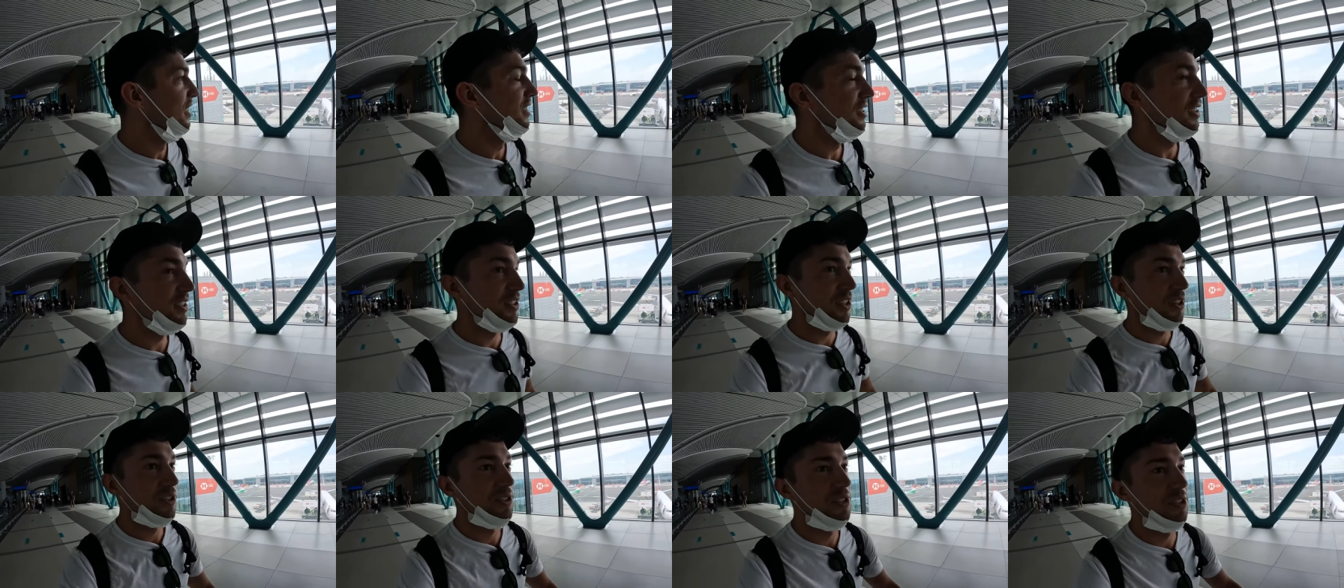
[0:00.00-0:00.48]

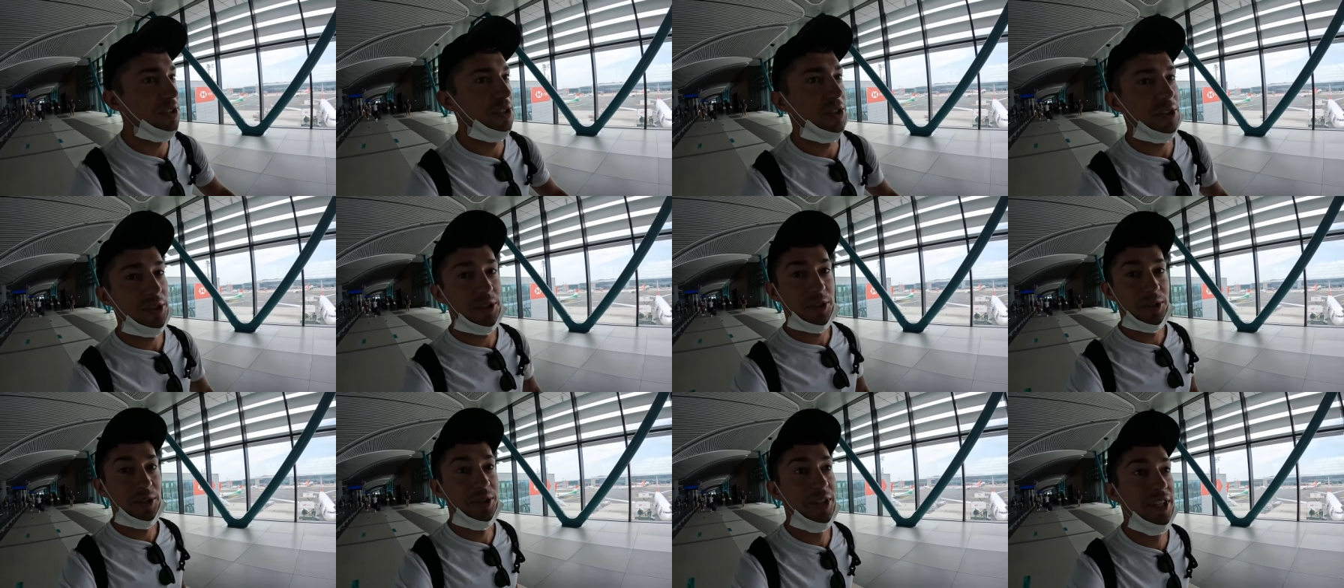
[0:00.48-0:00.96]
Just goes to
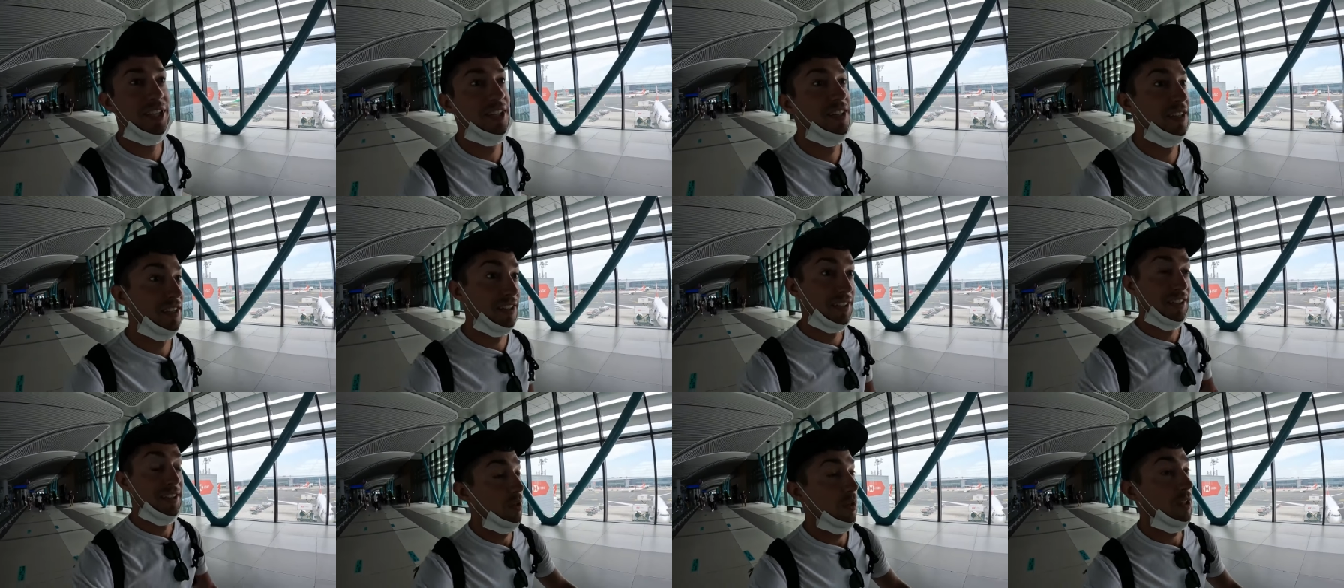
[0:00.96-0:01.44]
show you
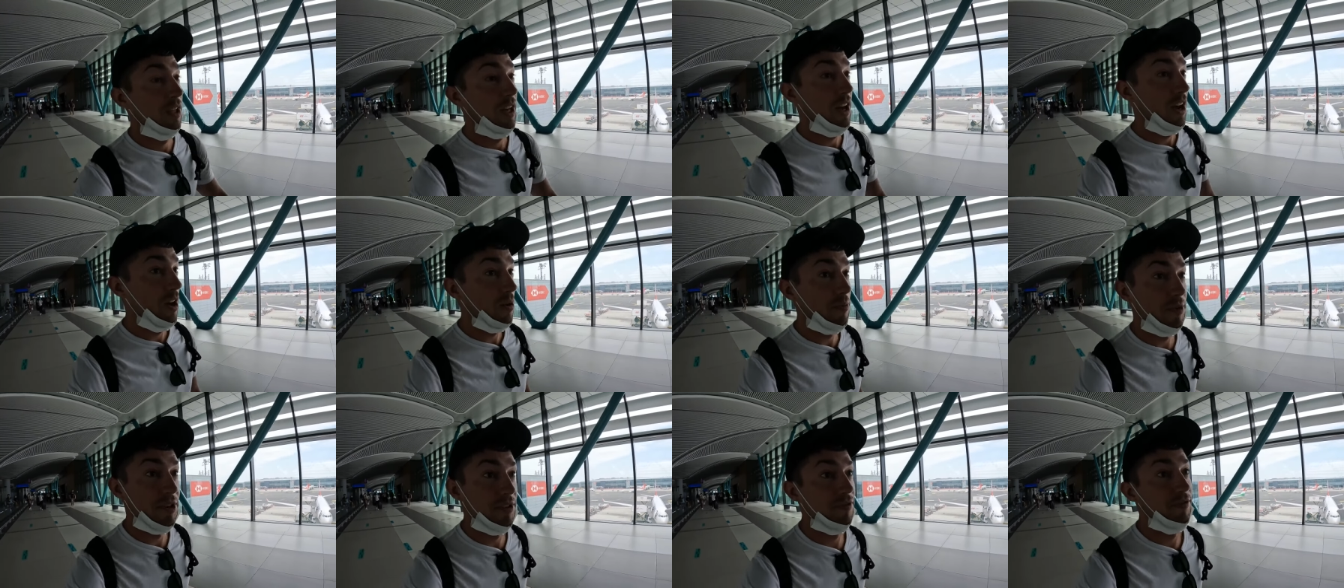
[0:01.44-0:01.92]

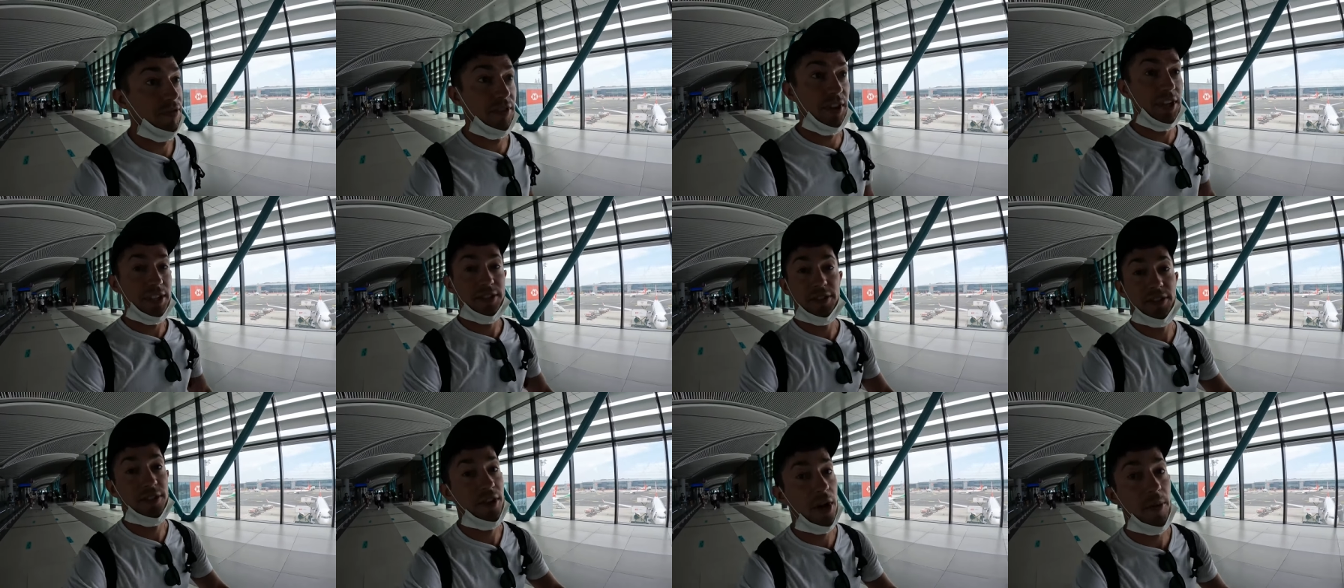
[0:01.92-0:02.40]
how many
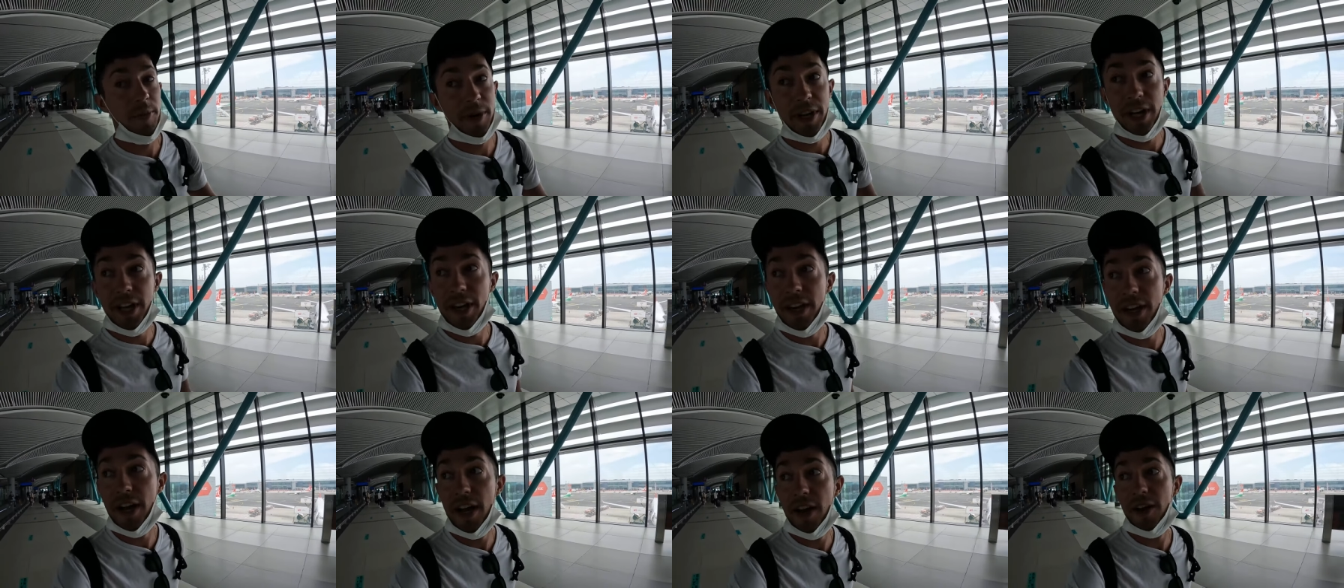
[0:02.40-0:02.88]
flights are
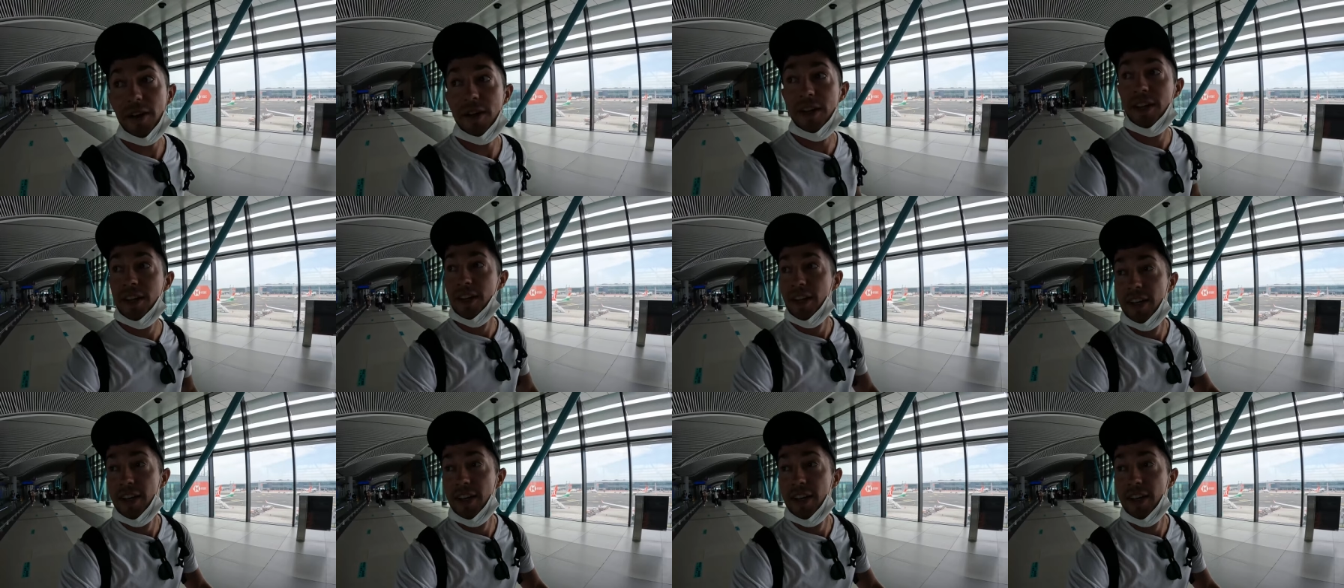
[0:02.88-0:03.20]
coming in and out